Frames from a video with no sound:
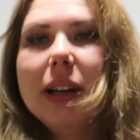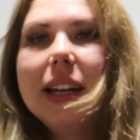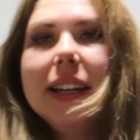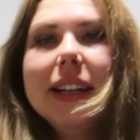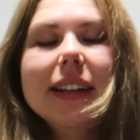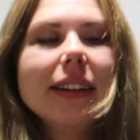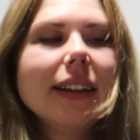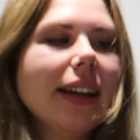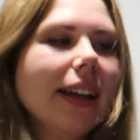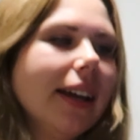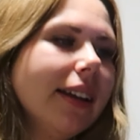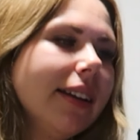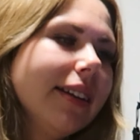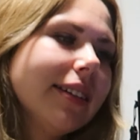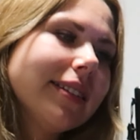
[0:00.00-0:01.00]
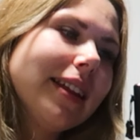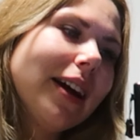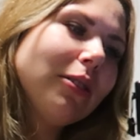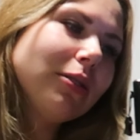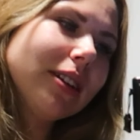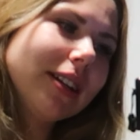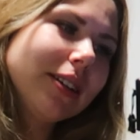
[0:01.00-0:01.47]
made it, and it's
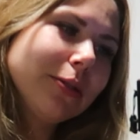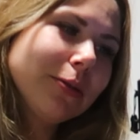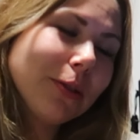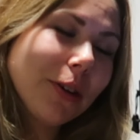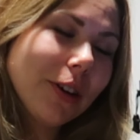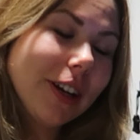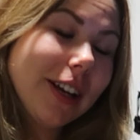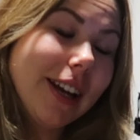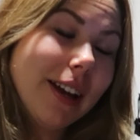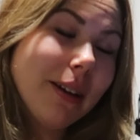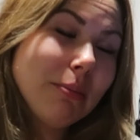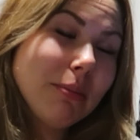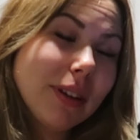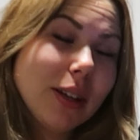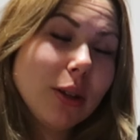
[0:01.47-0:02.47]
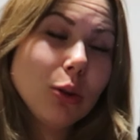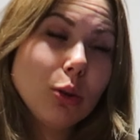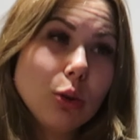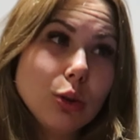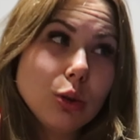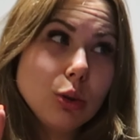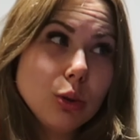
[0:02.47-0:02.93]
now like 4 AM, like
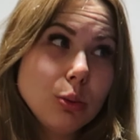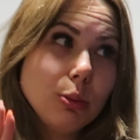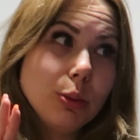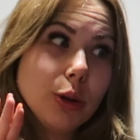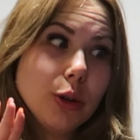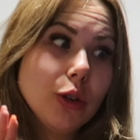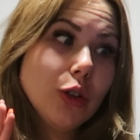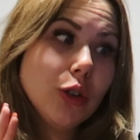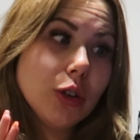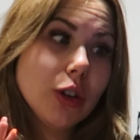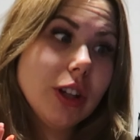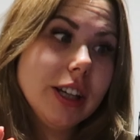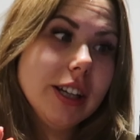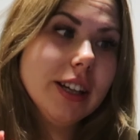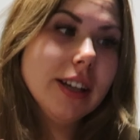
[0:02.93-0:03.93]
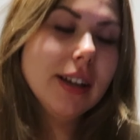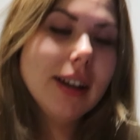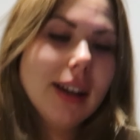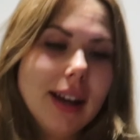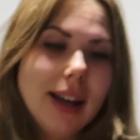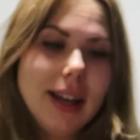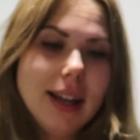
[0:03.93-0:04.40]
super early,
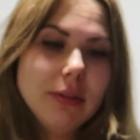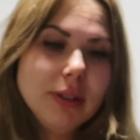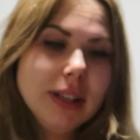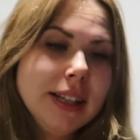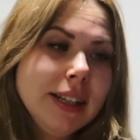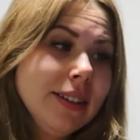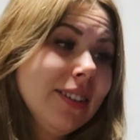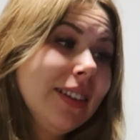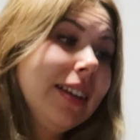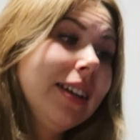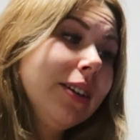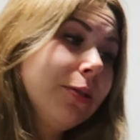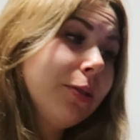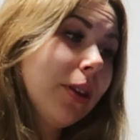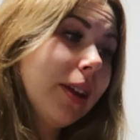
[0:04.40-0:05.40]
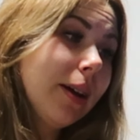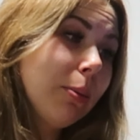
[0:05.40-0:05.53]
and we need to leave for the